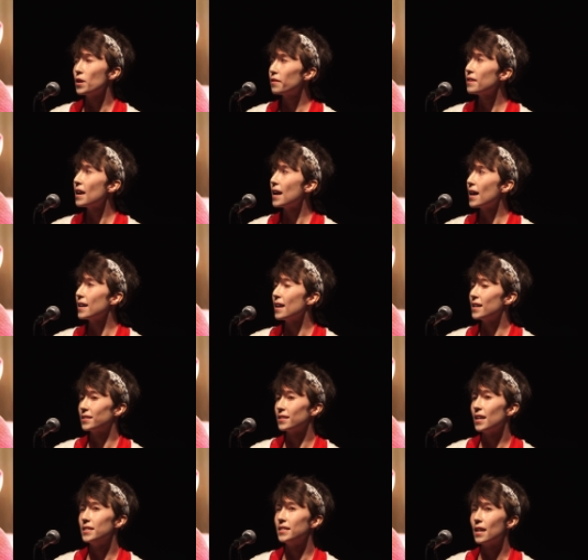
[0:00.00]
with
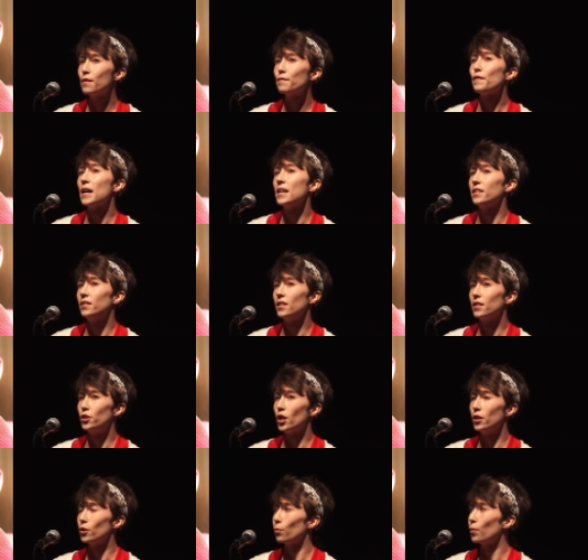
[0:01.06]
AIS identify as
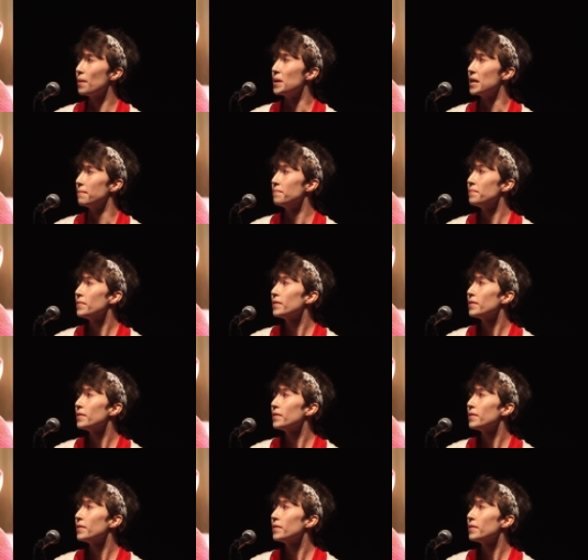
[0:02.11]
cisgender women.